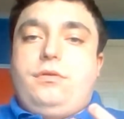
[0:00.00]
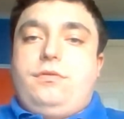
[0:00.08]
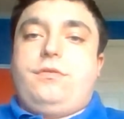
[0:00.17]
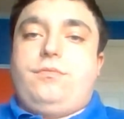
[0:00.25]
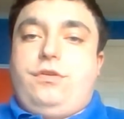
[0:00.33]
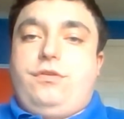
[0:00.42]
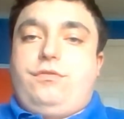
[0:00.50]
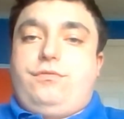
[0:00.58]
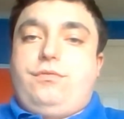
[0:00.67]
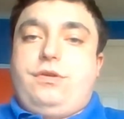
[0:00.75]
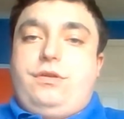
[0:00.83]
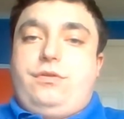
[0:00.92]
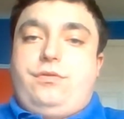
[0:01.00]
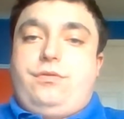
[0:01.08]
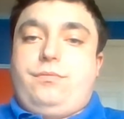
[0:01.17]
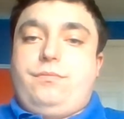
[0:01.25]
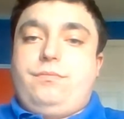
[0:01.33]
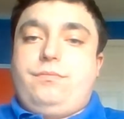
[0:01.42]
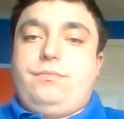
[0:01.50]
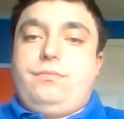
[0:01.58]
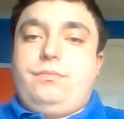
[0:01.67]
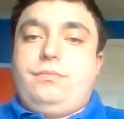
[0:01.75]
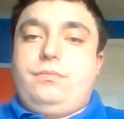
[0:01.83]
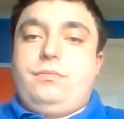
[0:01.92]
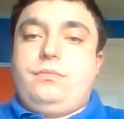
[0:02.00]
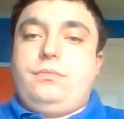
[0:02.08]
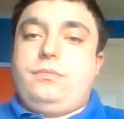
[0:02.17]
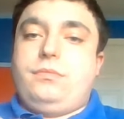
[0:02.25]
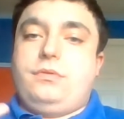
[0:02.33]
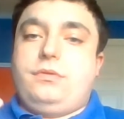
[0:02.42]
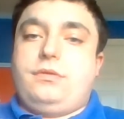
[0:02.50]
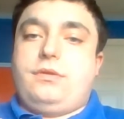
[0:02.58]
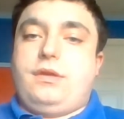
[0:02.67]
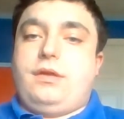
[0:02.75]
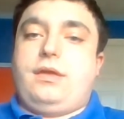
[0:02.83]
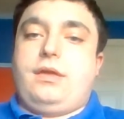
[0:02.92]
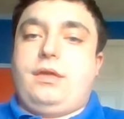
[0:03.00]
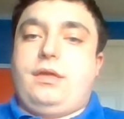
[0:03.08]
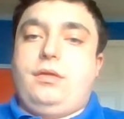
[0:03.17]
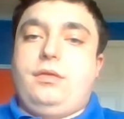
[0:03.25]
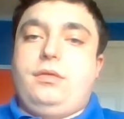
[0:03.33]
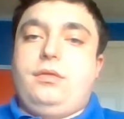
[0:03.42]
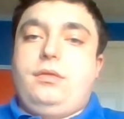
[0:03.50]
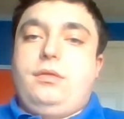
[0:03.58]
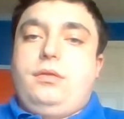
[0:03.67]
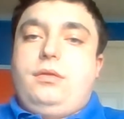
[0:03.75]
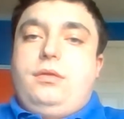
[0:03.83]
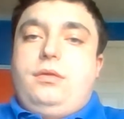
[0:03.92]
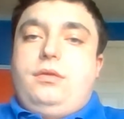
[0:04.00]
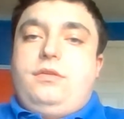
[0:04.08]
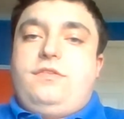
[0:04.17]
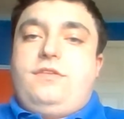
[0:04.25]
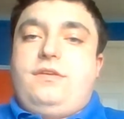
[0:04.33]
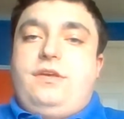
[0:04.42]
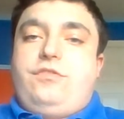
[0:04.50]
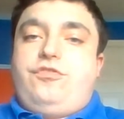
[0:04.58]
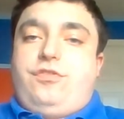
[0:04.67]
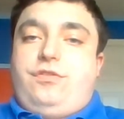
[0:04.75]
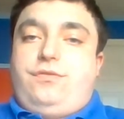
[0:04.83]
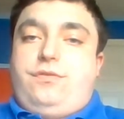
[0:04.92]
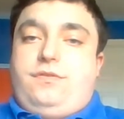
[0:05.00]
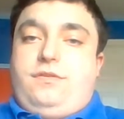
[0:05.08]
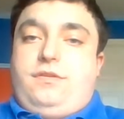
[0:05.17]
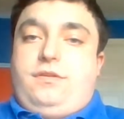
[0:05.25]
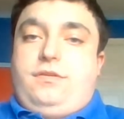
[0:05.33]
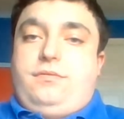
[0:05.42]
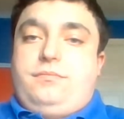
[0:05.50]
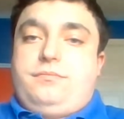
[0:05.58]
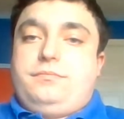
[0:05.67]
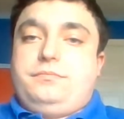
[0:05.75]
some years later, they see each other again,